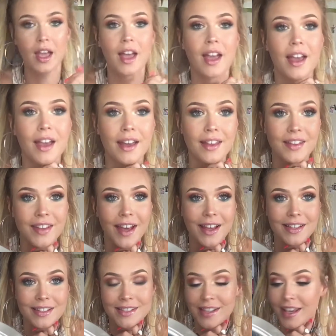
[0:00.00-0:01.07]
And
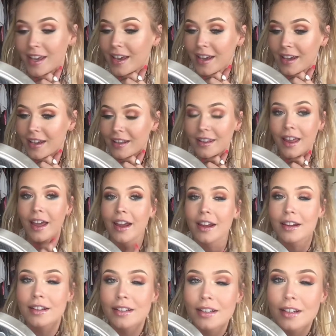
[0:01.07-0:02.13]
that's it. Like,
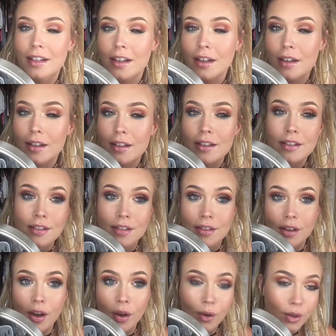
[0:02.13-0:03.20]

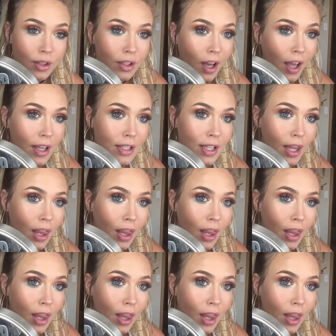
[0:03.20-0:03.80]
so do you guys